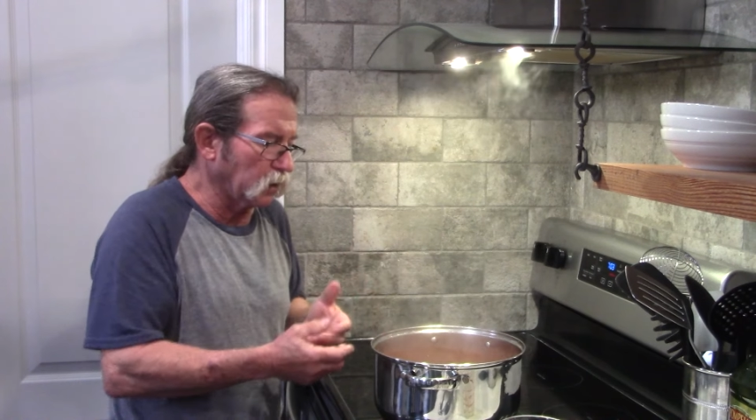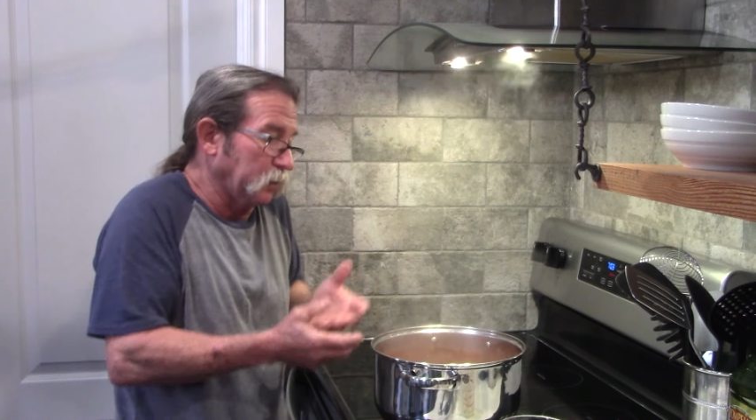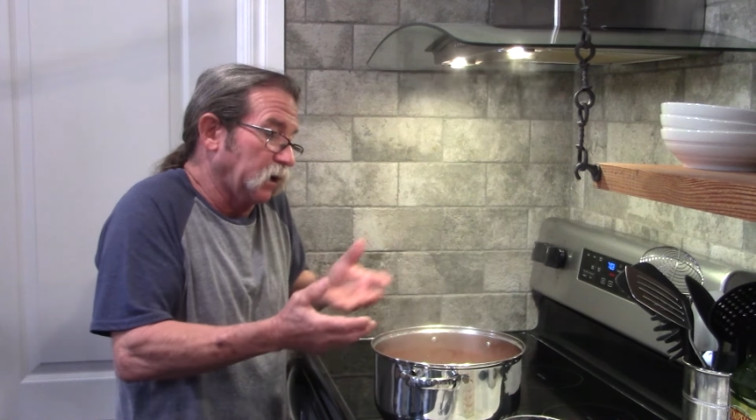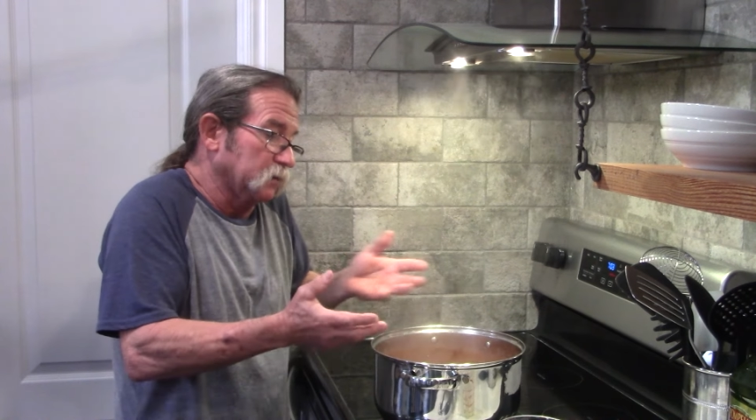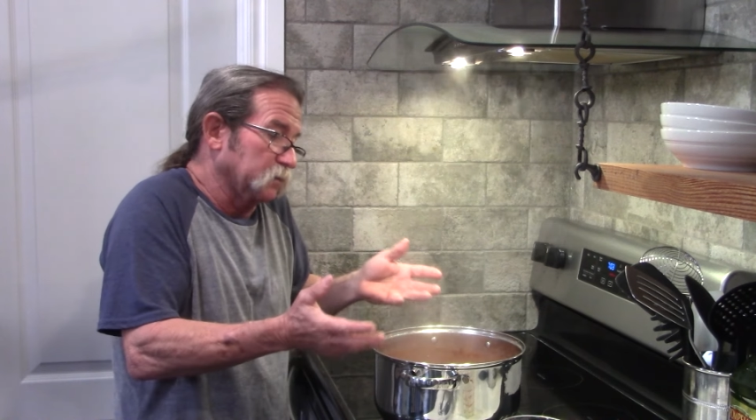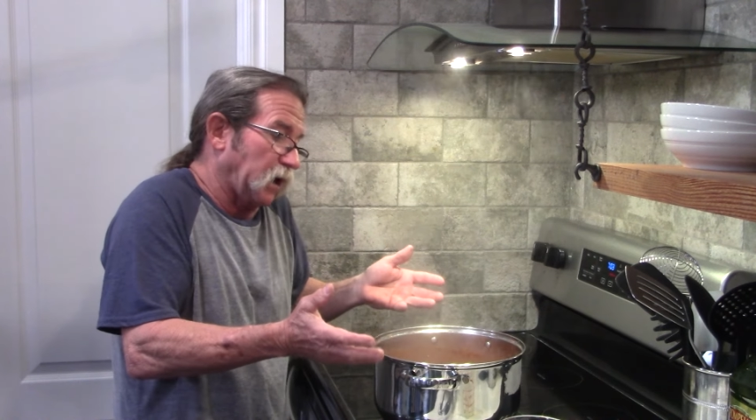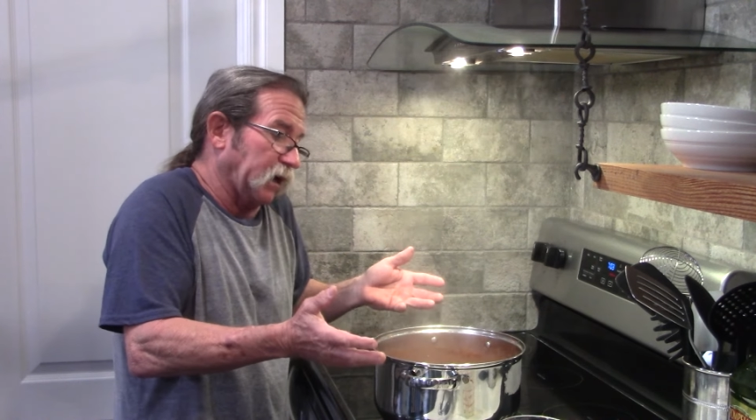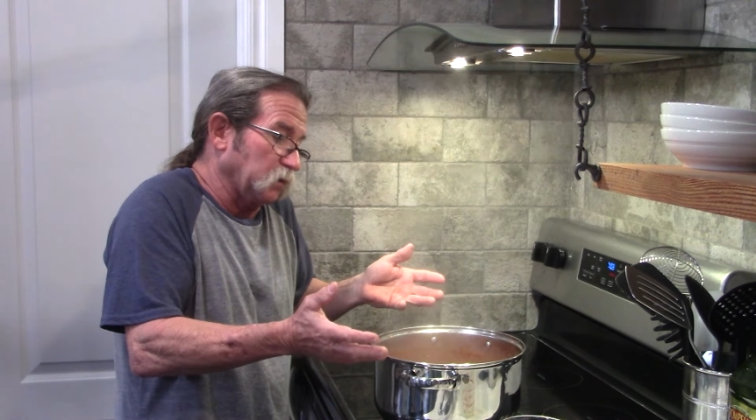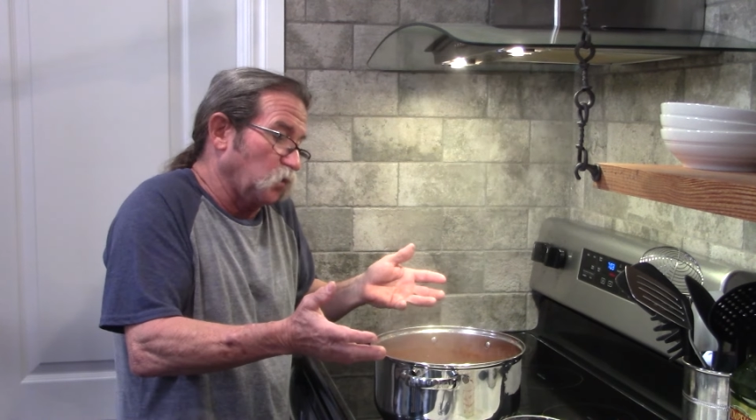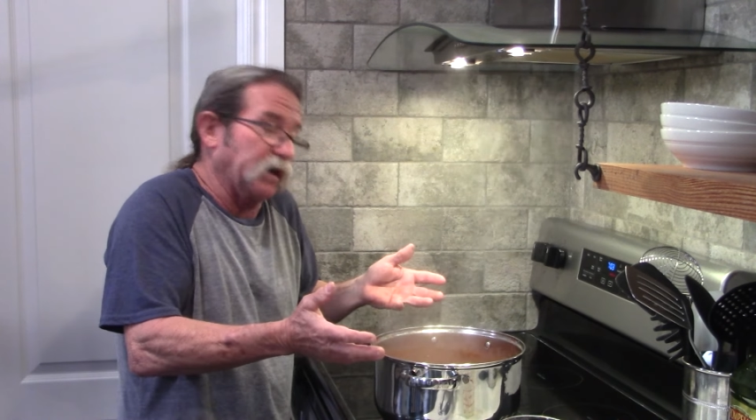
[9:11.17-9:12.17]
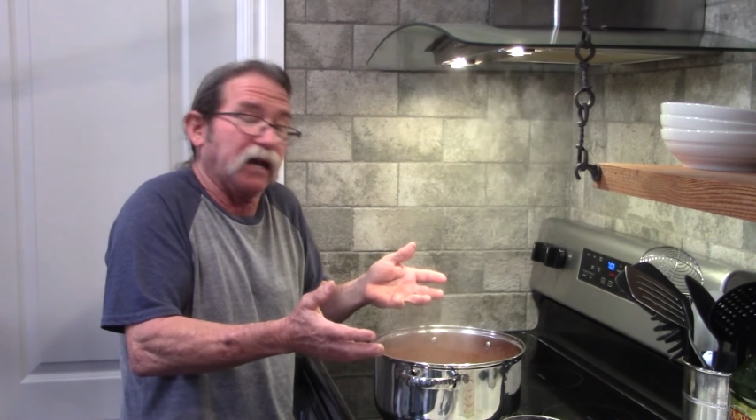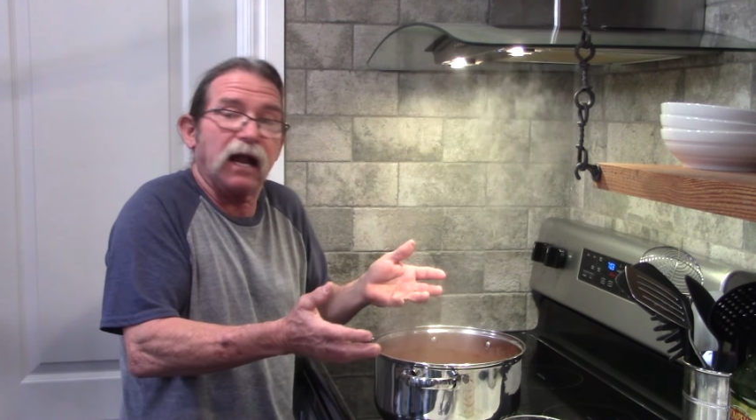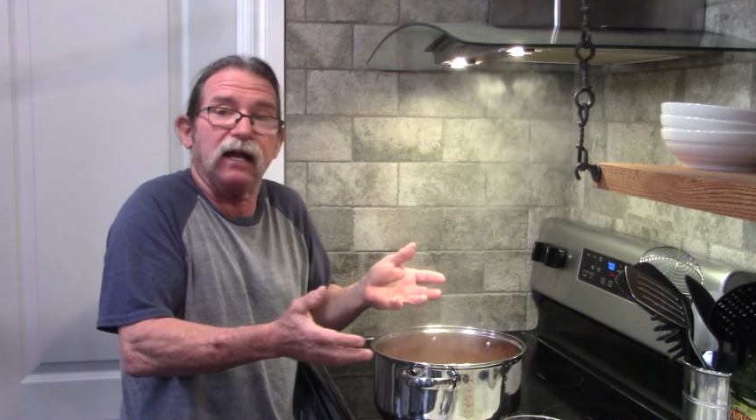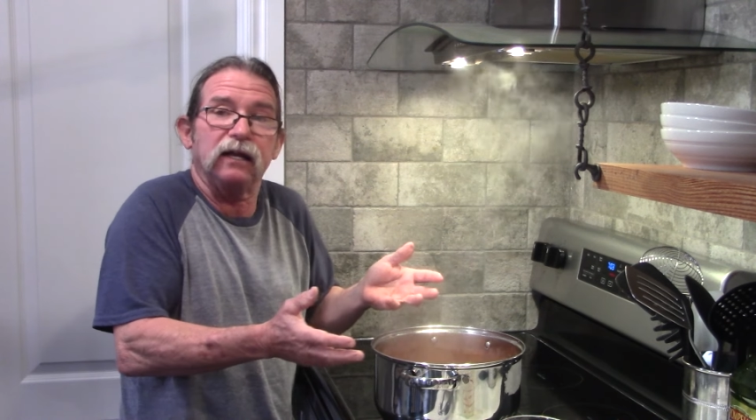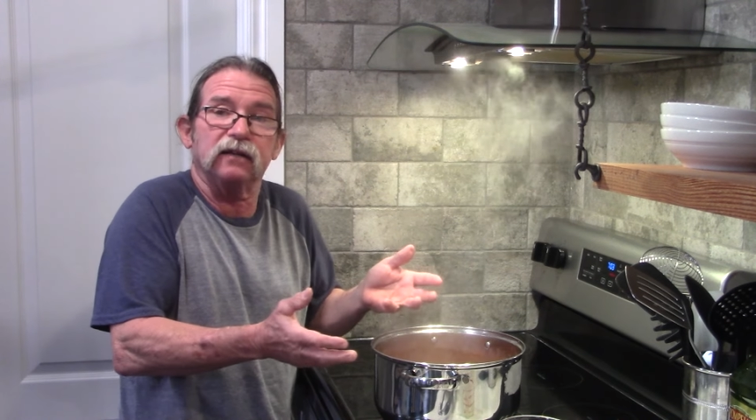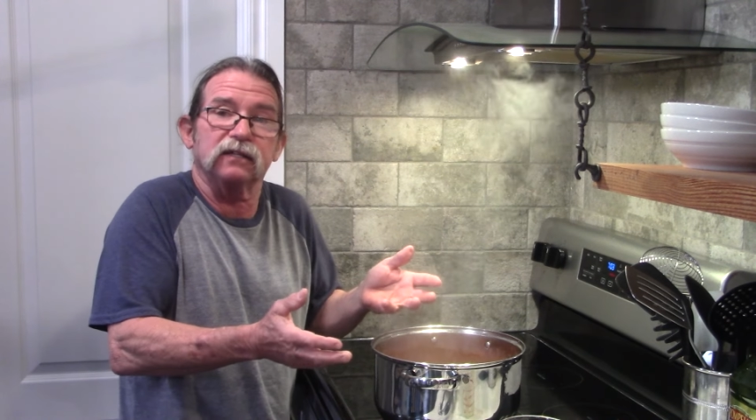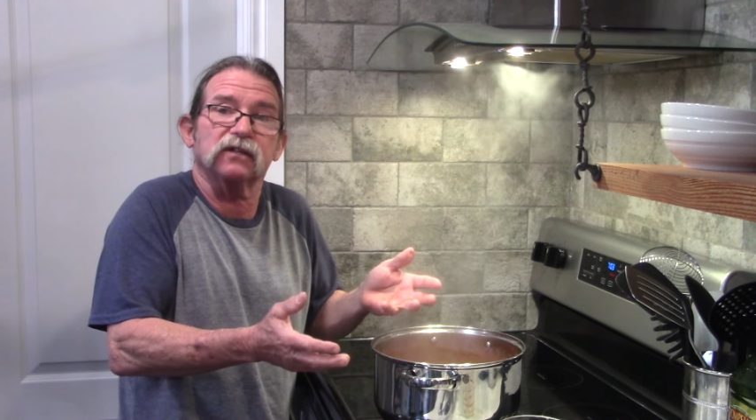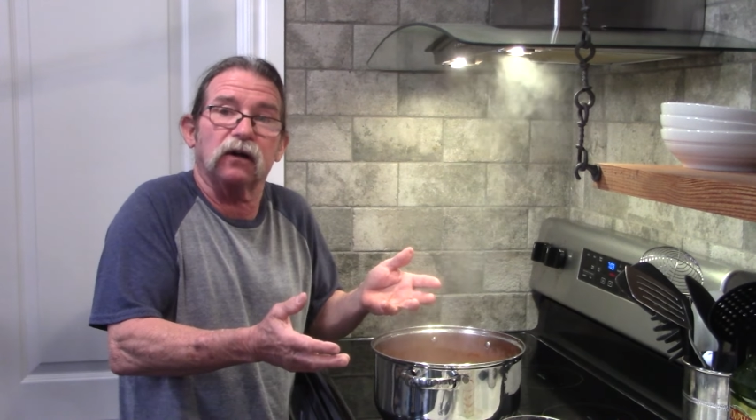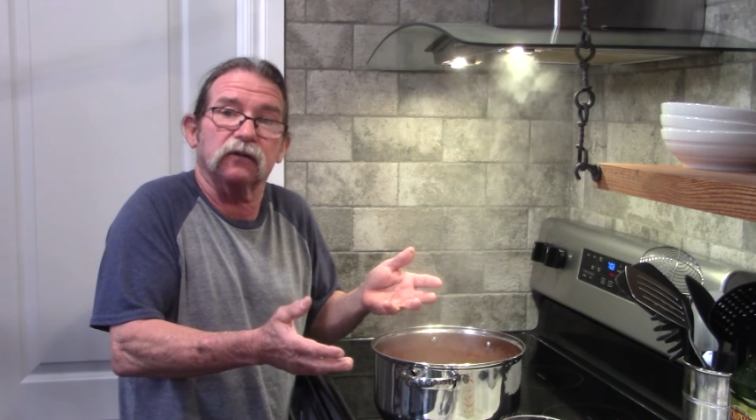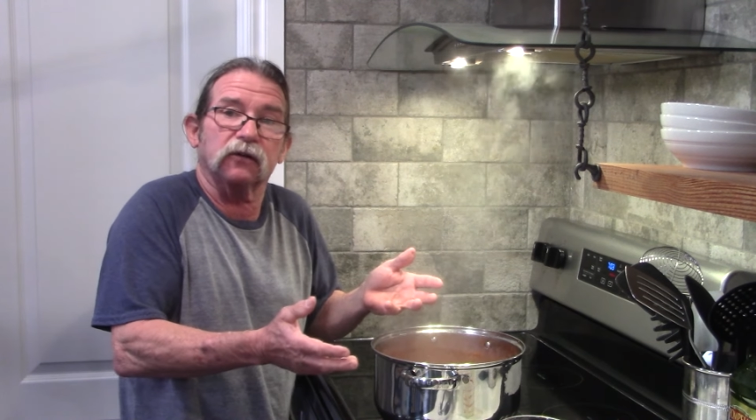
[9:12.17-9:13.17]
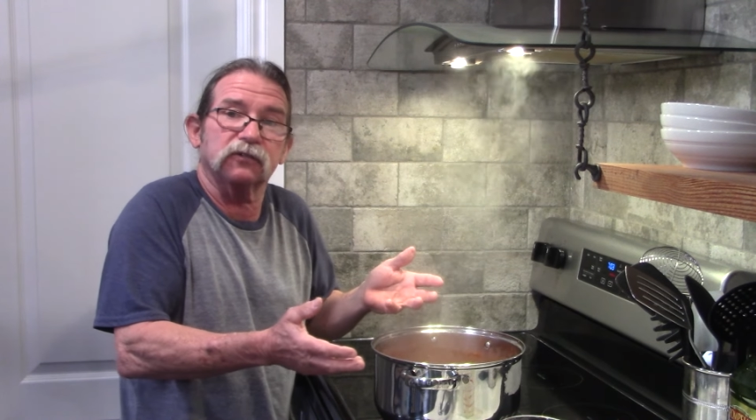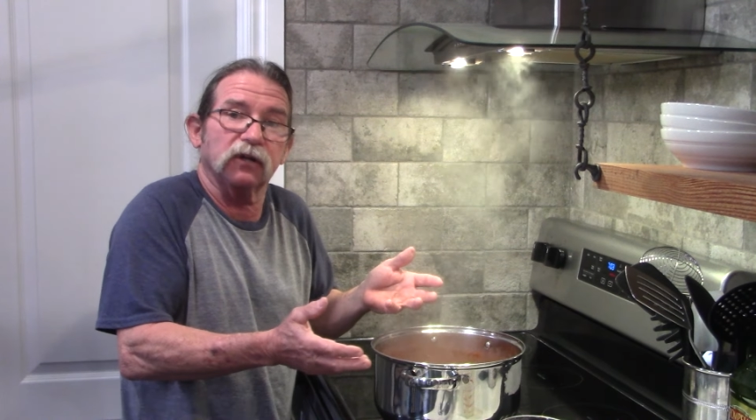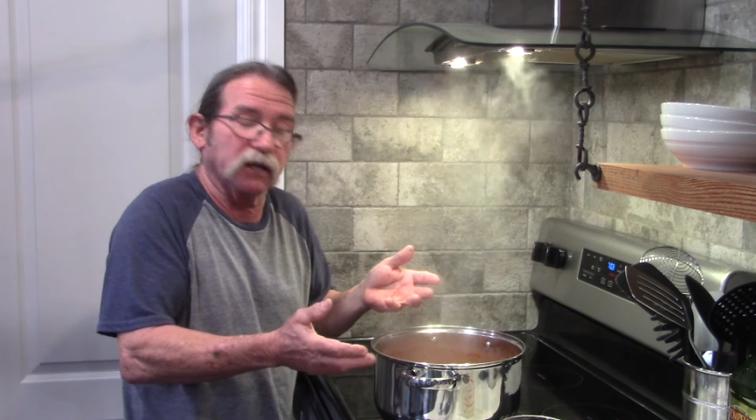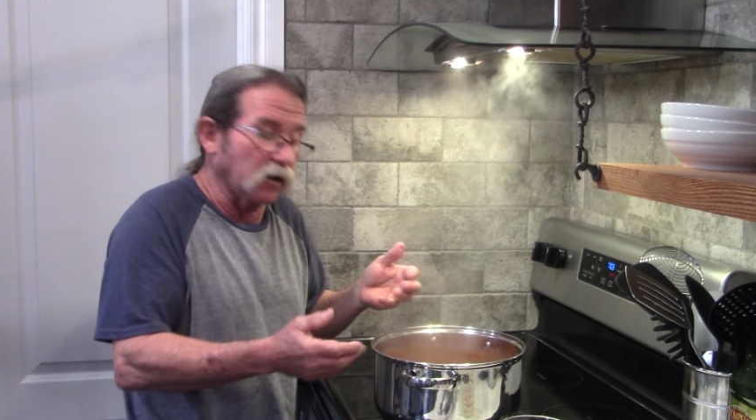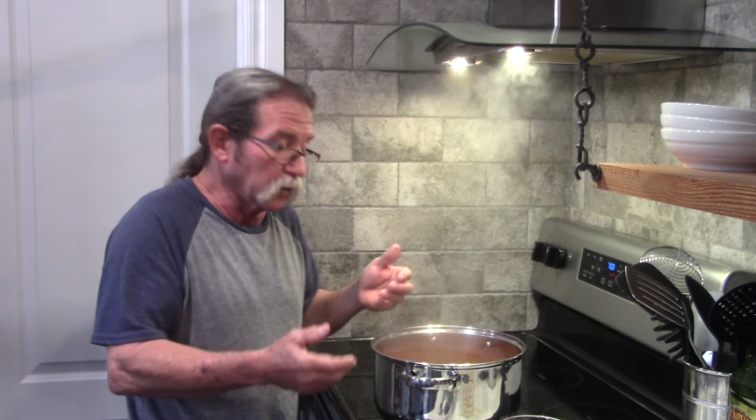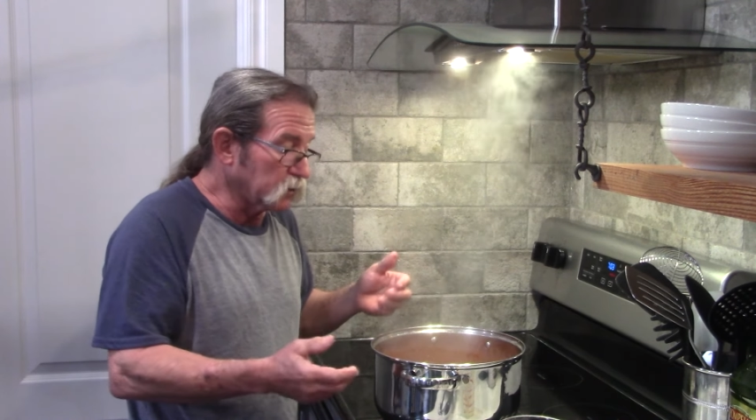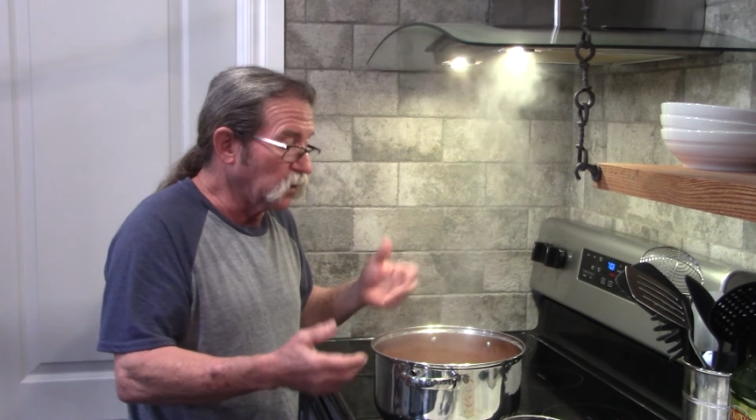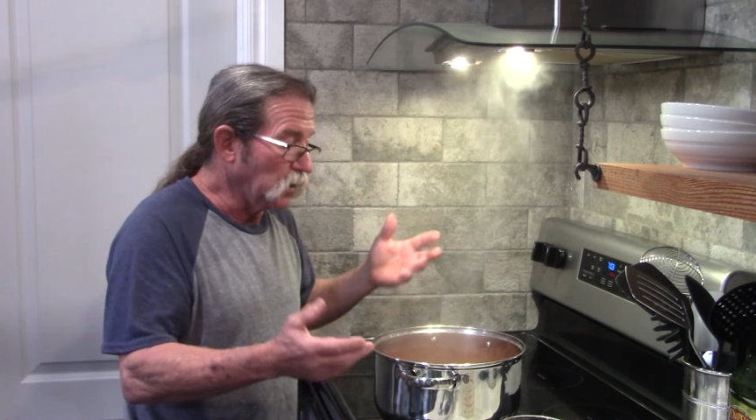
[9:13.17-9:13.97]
I mean, we can't eat it this hot on our chili dogs.